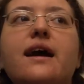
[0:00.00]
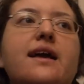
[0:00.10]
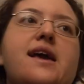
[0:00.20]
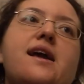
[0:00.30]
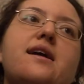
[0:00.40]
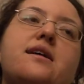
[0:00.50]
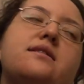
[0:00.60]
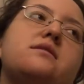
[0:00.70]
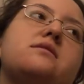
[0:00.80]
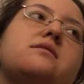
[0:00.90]
I
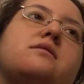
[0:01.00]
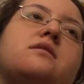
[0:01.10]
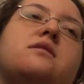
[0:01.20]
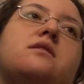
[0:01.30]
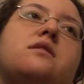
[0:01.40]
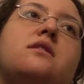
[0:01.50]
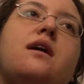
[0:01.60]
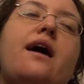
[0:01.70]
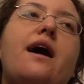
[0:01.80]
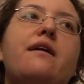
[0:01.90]
can't
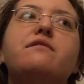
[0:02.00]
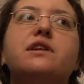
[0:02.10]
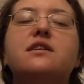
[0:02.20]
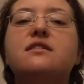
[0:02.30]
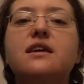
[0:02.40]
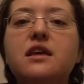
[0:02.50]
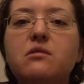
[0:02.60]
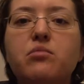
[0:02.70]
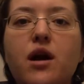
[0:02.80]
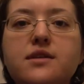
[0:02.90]
have any
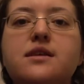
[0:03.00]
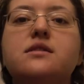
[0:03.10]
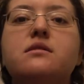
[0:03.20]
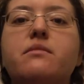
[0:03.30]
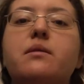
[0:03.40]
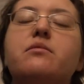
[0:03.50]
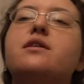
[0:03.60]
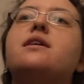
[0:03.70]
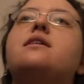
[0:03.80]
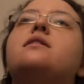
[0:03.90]
thinking process in my
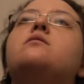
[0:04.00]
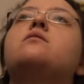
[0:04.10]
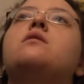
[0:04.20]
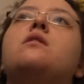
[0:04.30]
brain.